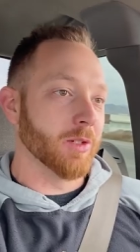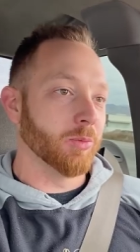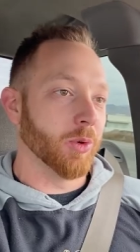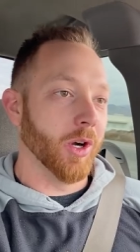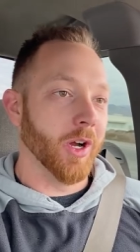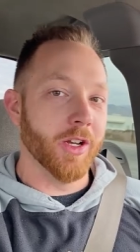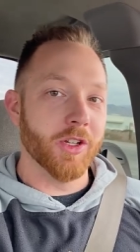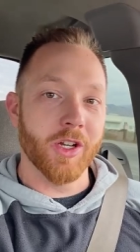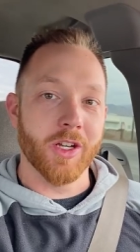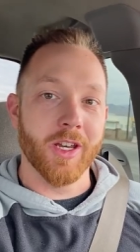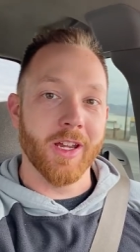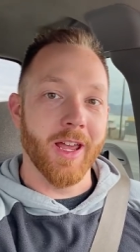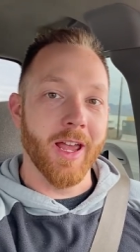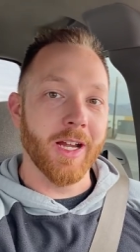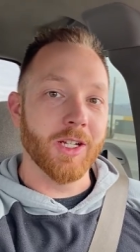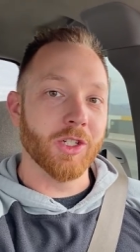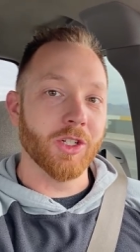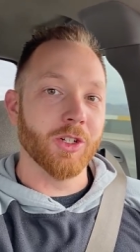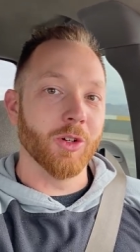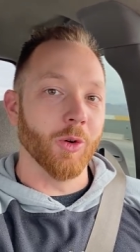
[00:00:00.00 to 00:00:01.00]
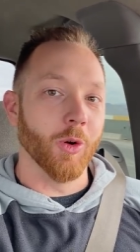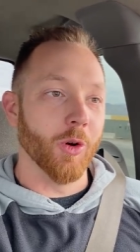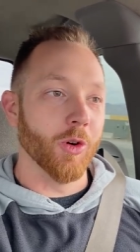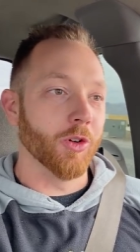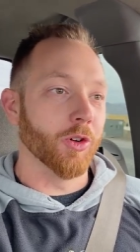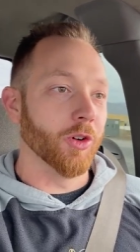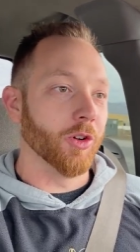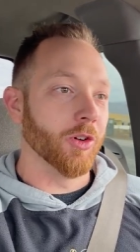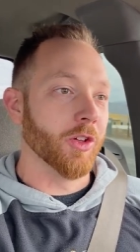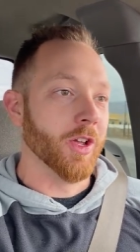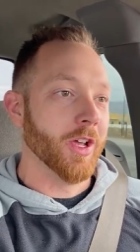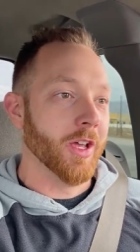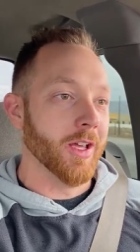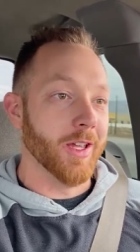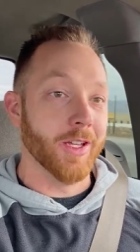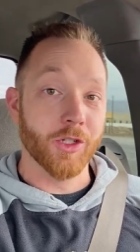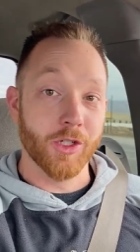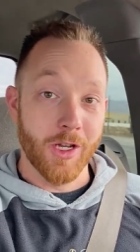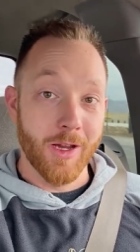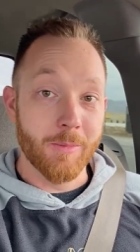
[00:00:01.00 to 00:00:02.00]
this project, I actually ordered
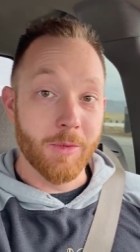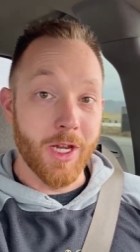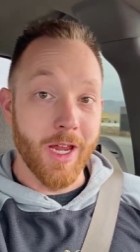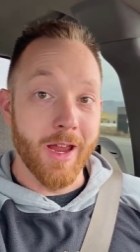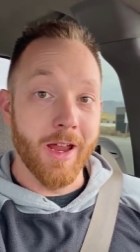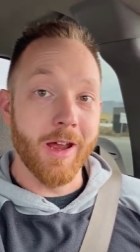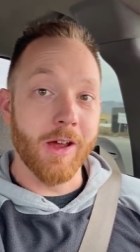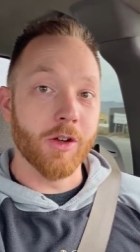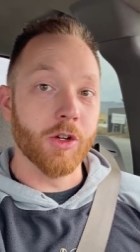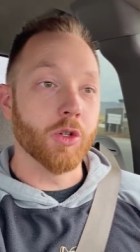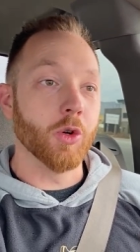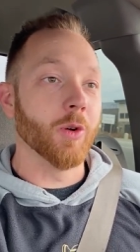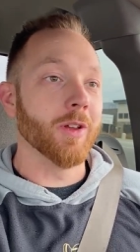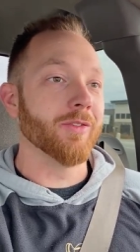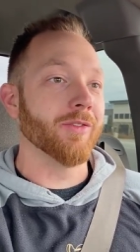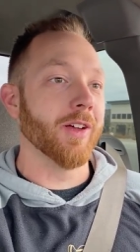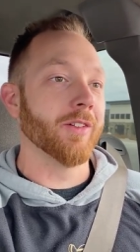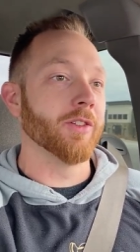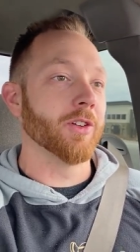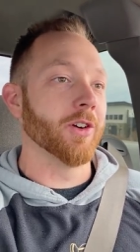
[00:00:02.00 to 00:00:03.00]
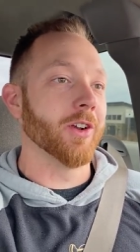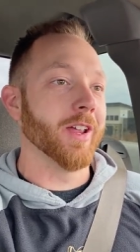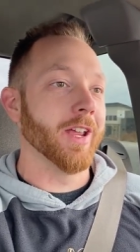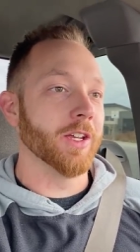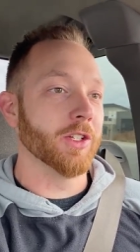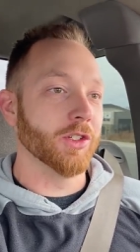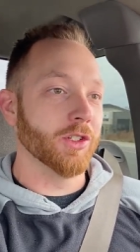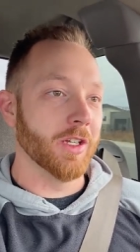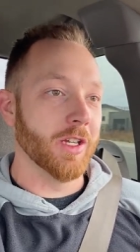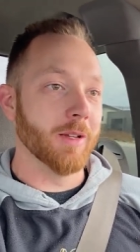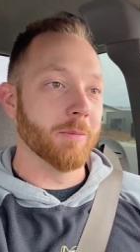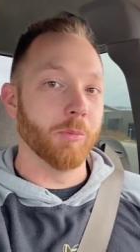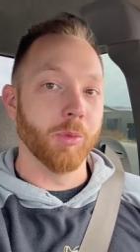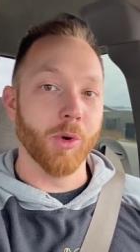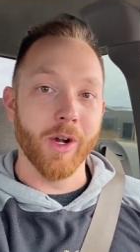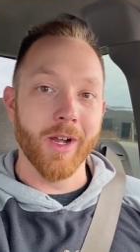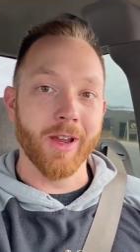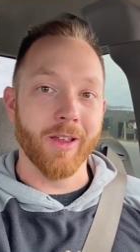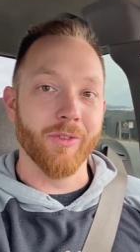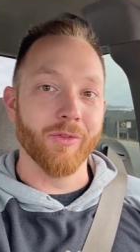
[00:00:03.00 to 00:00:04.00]
GMT 800 2500 HD
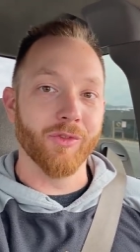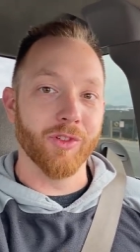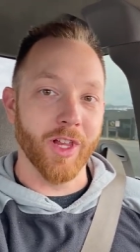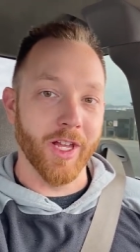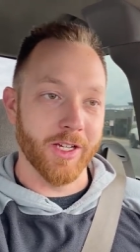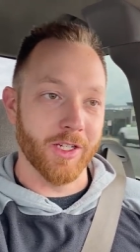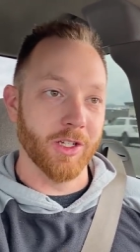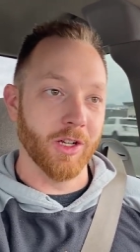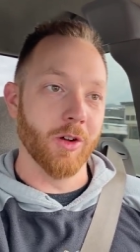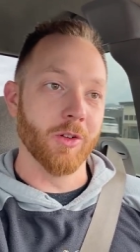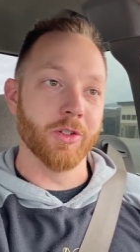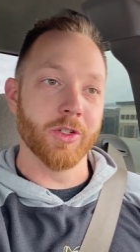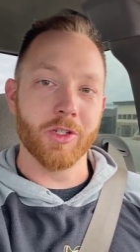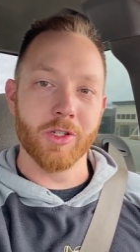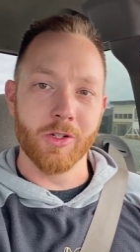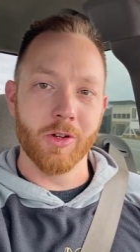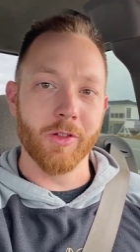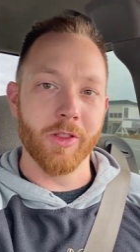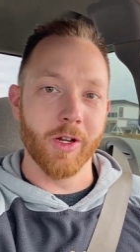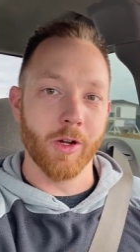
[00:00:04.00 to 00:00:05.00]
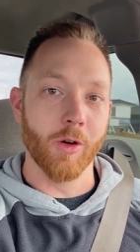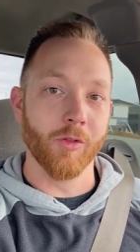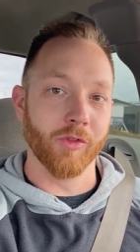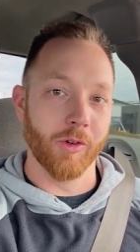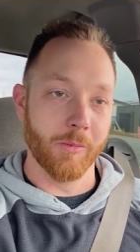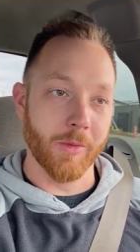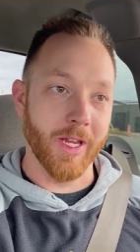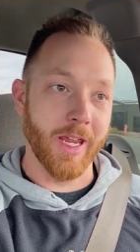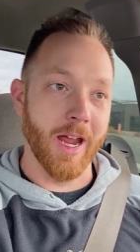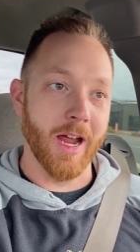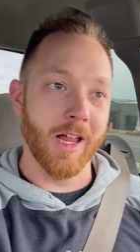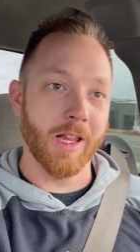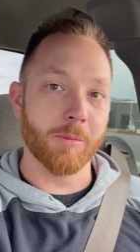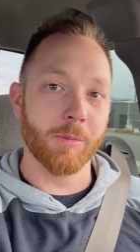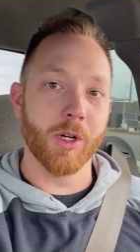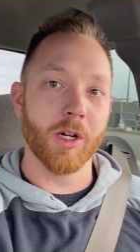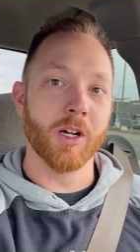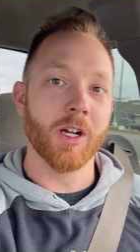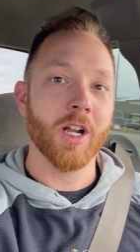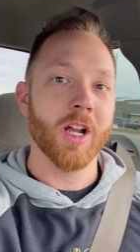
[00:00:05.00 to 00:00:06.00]
brake flex hoses. You know, they go from the
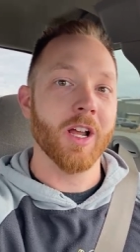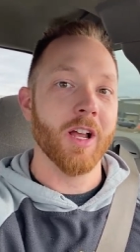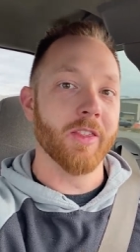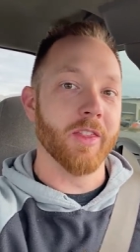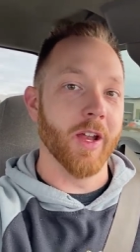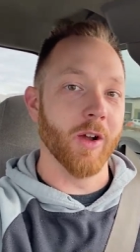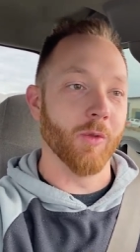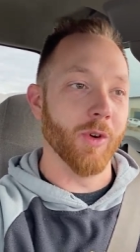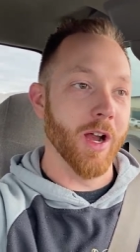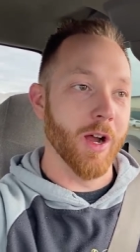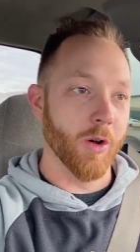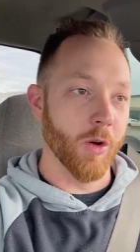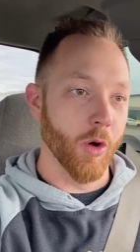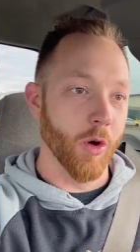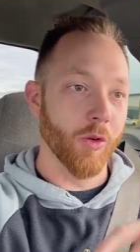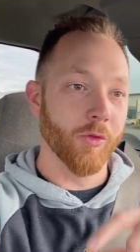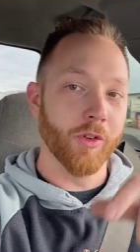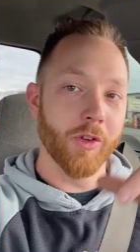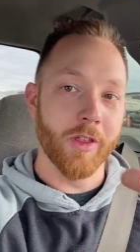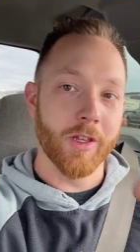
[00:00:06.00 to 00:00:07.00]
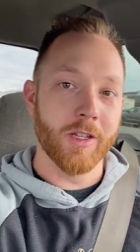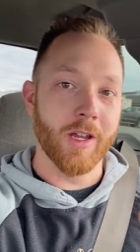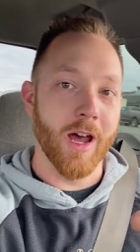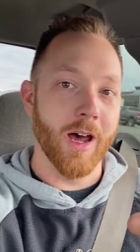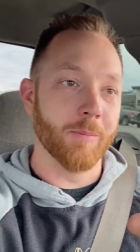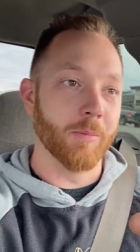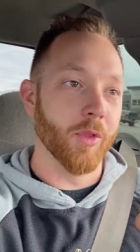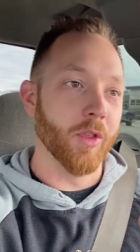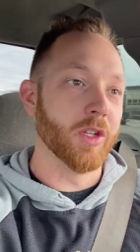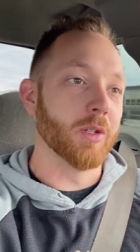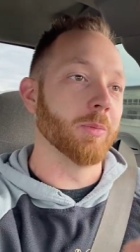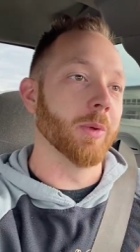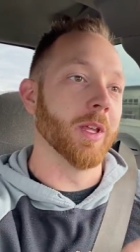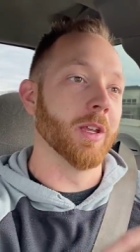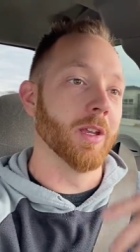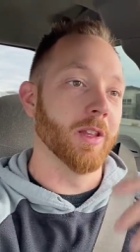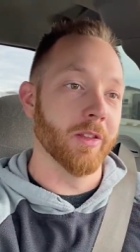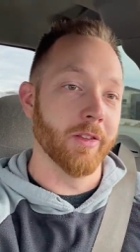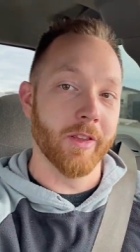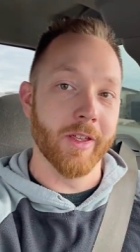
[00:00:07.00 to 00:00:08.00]
caliper, they route over the top of the
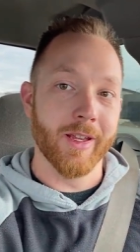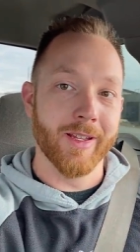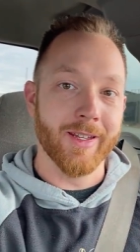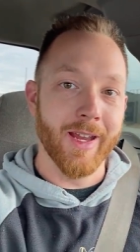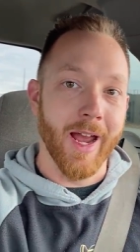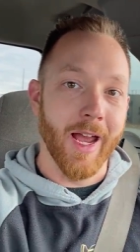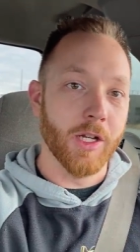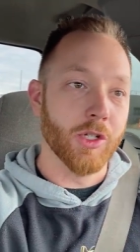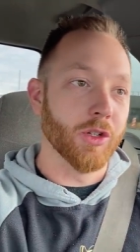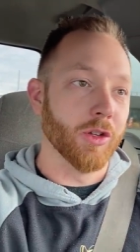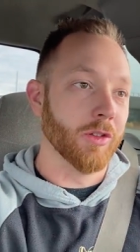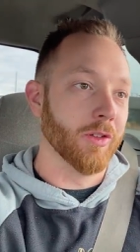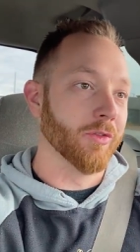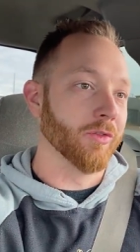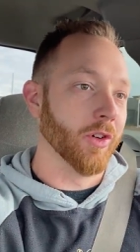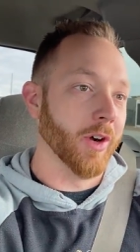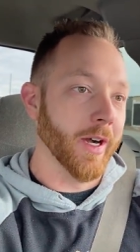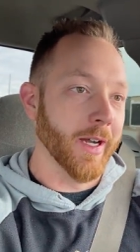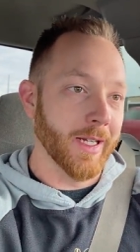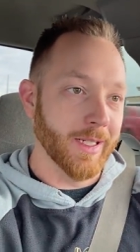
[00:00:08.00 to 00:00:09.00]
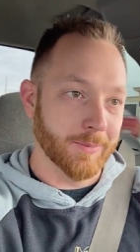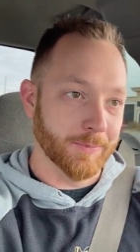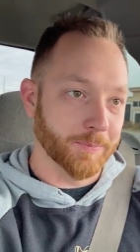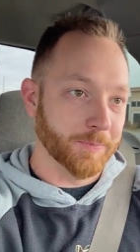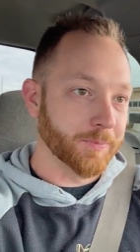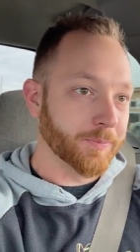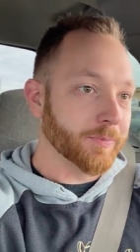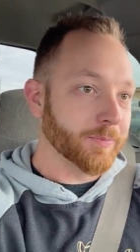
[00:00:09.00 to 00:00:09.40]
spindle, and they attach to the frame.